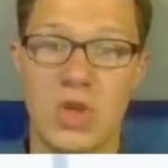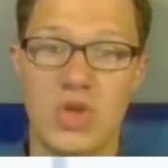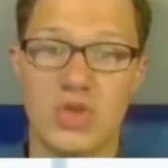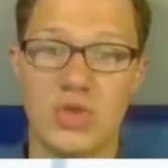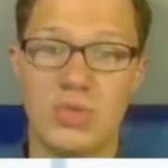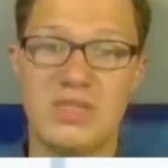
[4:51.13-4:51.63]

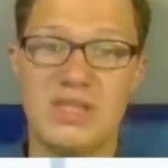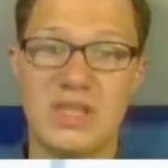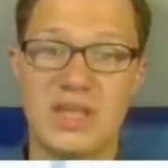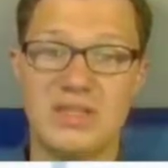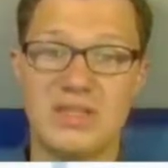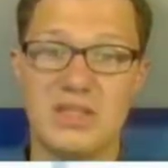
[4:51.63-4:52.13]
So we
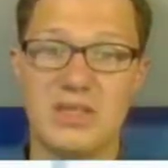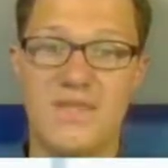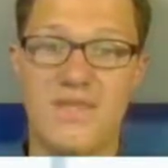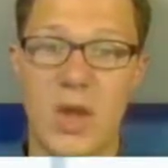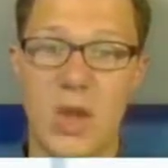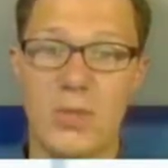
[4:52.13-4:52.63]
selected the
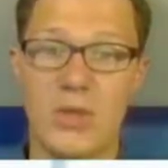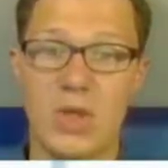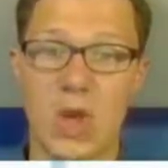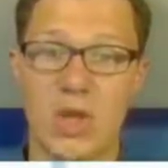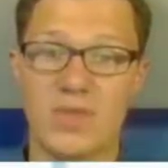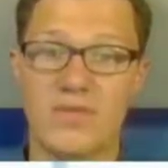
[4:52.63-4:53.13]
following
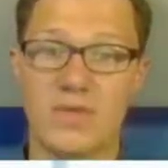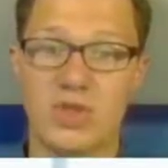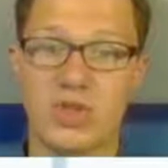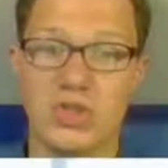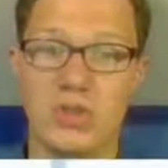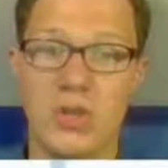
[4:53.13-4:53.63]
cost
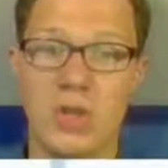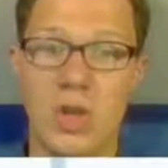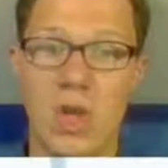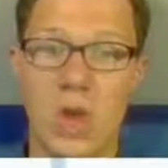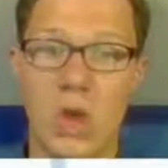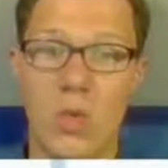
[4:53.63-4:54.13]
function,
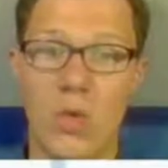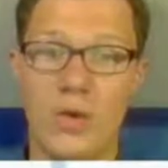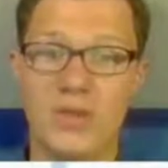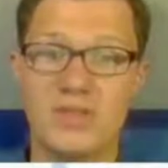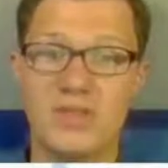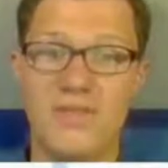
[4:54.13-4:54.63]
where it
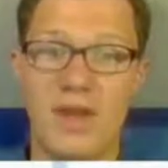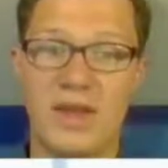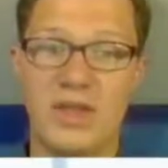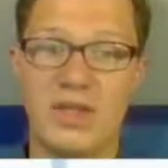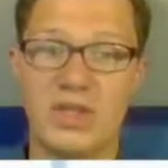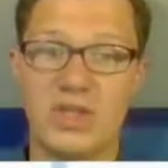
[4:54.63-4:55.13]
is
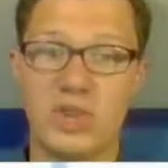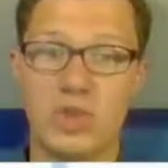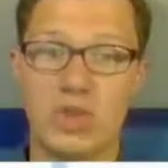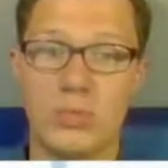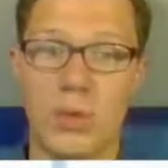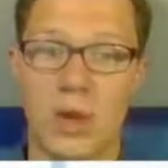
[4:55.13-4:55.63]
divided into two
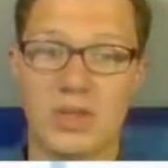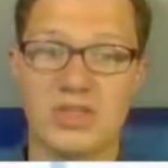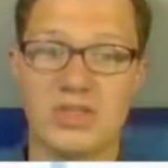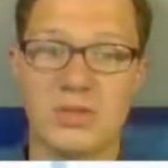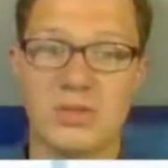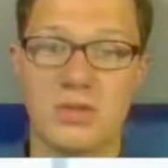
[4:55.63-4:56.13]
parts:
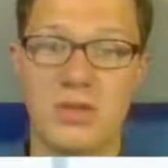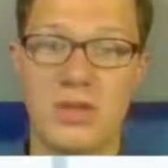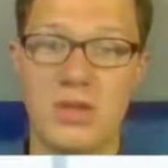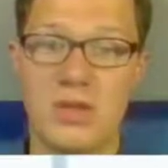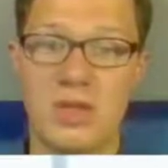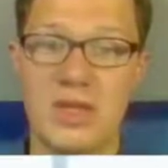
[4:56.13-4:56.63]

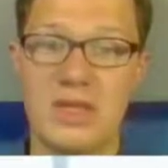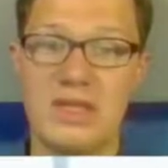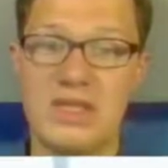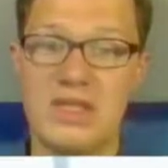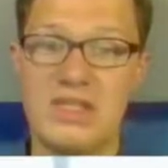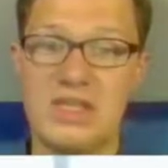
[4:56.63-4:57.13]

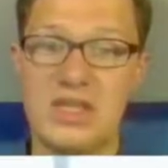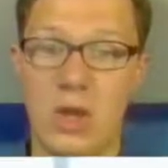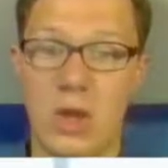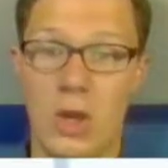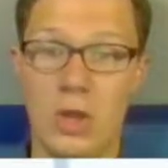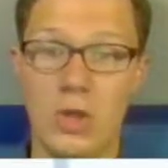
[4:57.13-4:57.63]

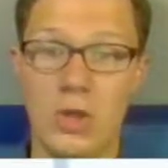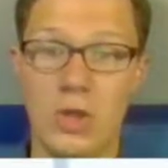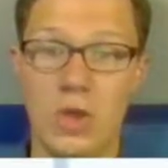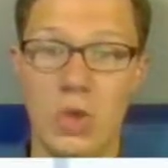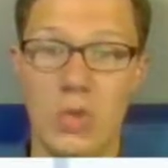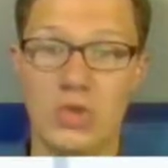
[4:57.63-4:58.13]
ETR,
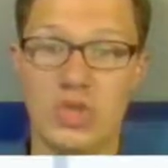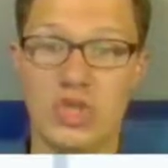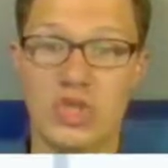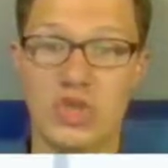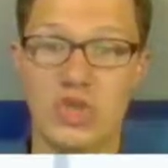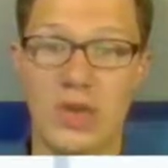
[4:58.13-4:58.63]
which is the
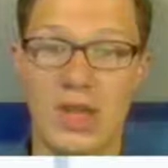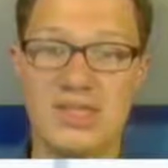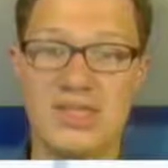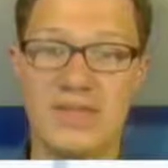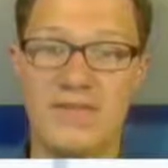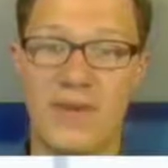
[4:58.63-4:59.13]

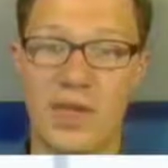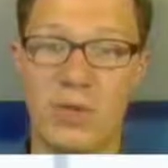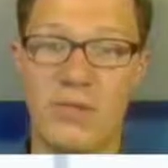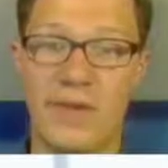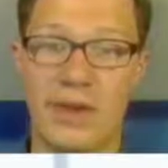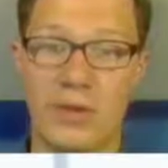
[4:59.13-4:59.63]
transient value
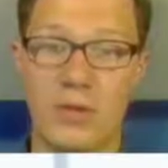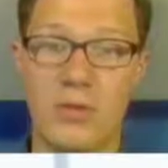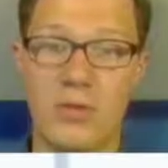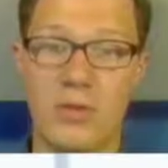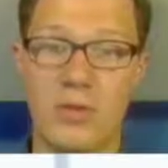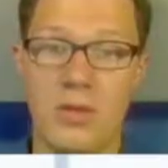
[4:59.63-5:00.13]
of error,
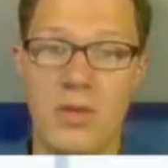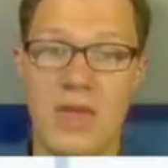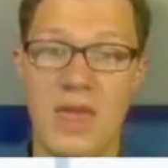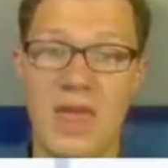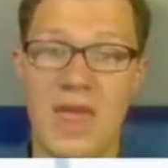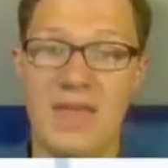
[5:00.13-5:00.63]

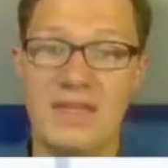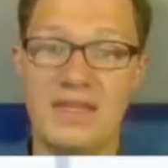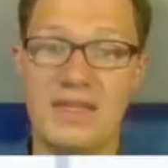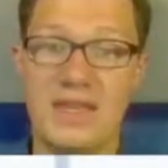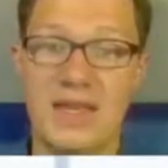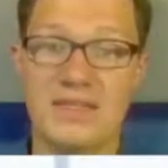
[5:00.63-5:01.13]
and
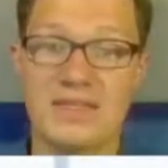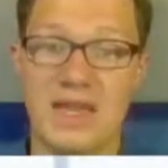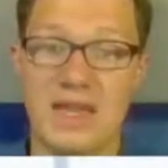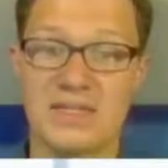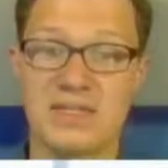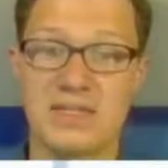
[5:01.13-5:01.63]

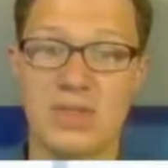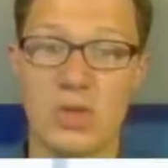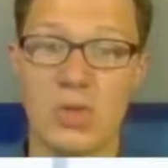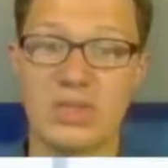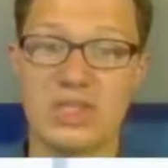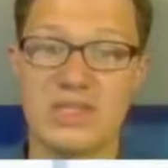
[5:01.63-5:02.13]
ESS,
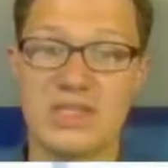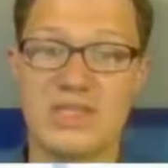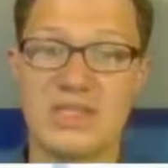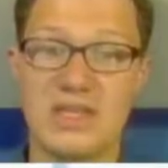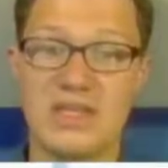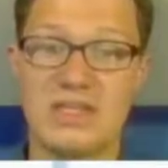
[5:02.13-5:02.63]
which is the
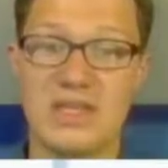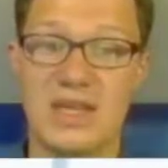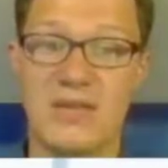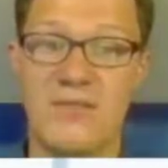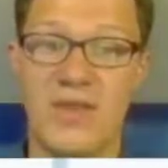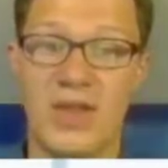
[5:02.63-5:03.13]
steady state
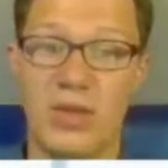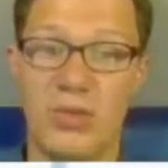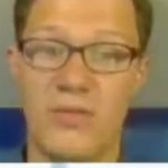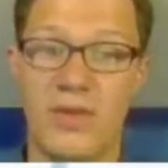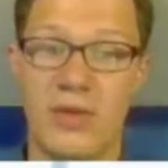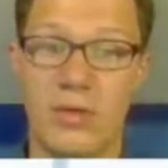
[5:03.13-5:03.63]
value of
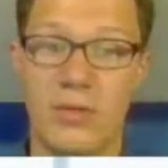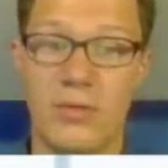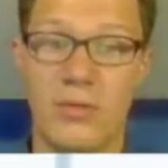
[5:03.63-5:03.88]
error.